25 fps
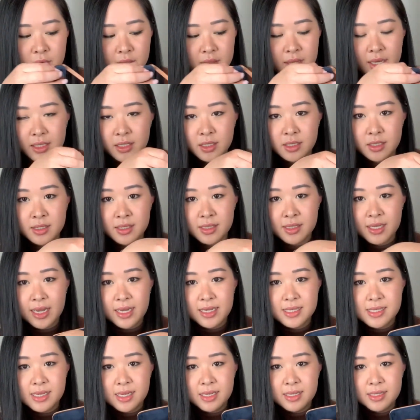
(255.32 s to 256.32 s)
that just
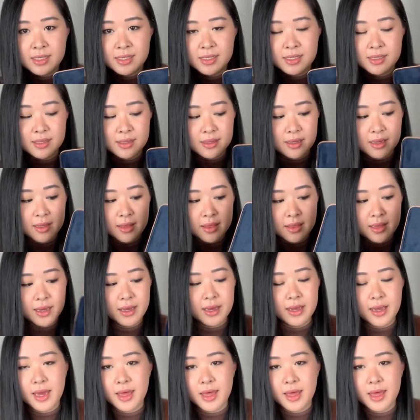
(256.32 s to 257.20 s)
stays in there.